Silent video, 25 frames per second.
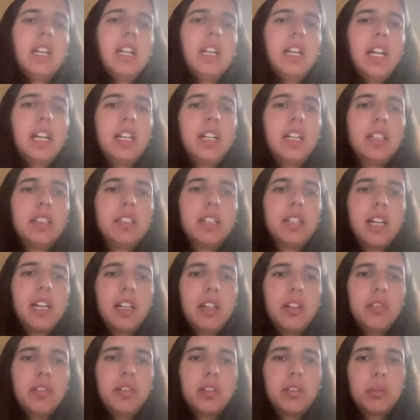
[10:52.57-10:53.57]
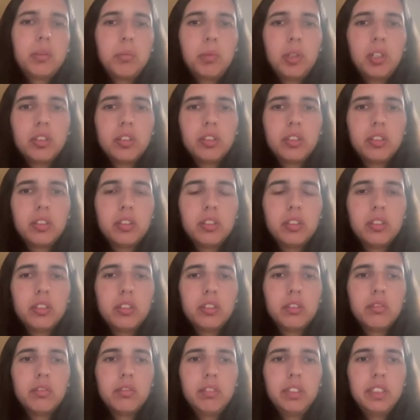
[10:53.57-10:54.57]
then the chi of our model
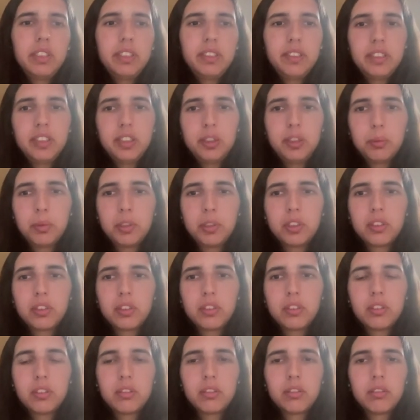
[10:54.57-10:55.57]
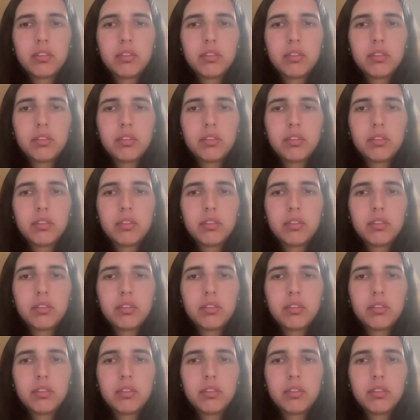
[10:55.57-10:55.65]
is this one,